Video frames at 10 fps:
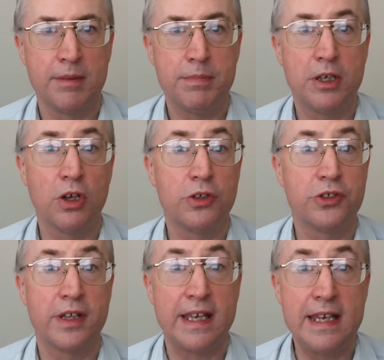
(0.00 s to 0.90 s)
because
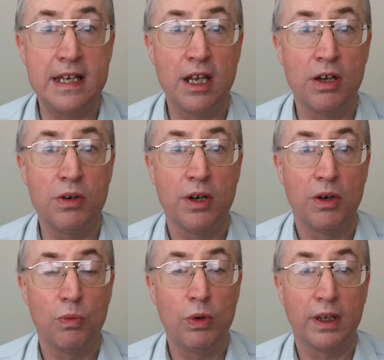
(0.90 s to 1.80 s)
the ego
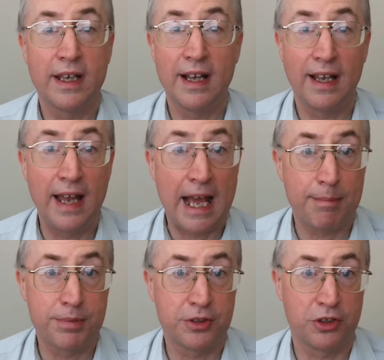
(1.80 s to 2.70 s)
will
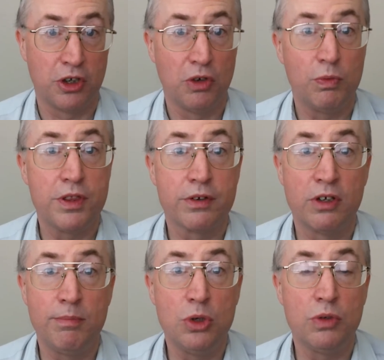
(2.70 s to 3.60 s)
collapse with the
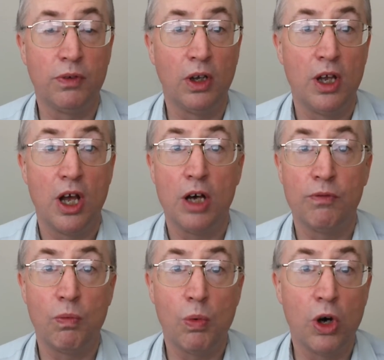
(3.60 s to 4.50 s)
removal
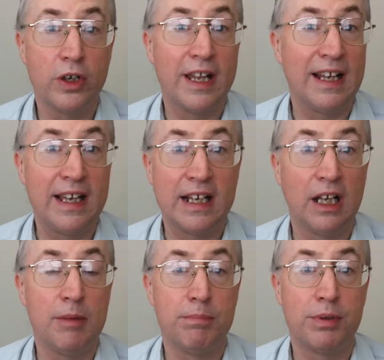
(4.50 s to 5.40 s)
of one
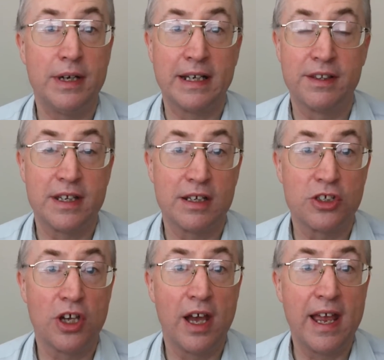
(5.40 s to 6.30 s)
little brick. The
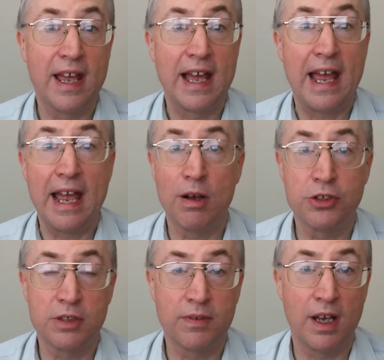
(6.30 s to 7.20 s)
entire
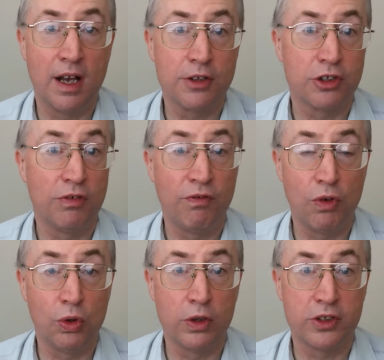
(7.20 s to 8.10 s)
house of cards
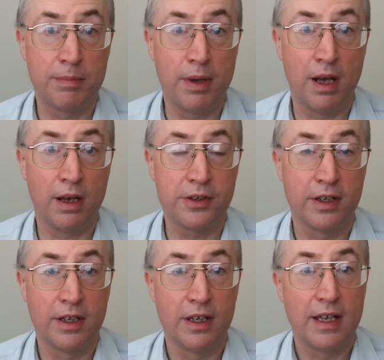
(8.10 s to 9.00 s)
falls apart.
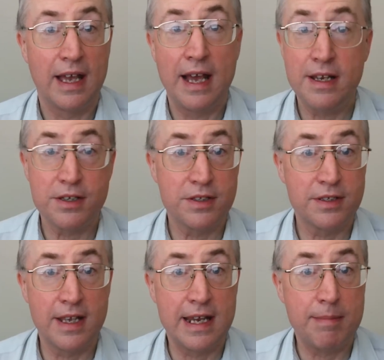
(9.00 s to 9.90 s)
And it's the
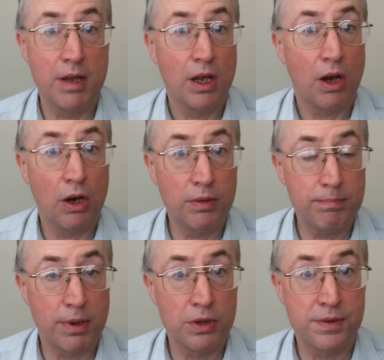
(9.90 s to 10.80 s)
same on
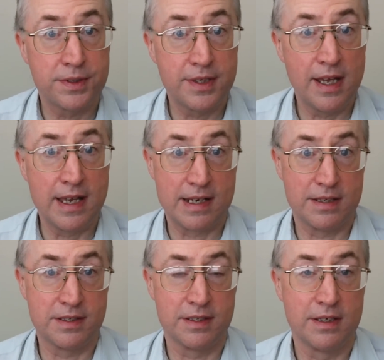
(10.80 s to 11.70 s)
both
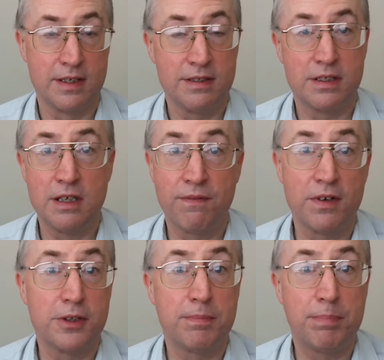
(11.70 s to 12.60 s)
sides. The
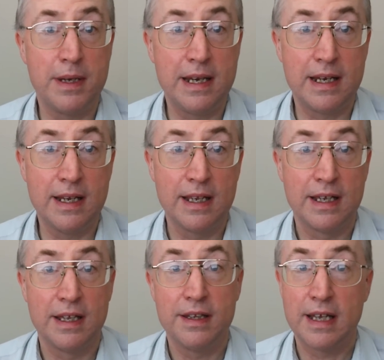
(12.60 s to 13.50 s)
difference being
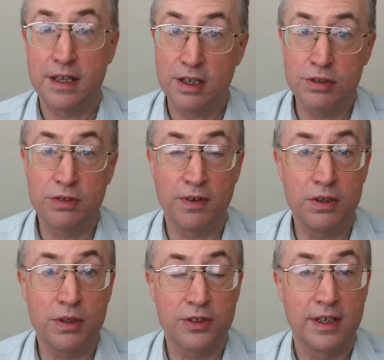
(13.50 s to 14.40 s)
that those
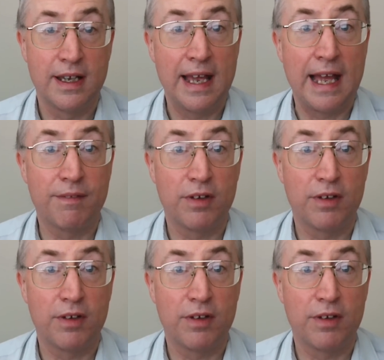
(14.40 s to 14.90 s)
folks have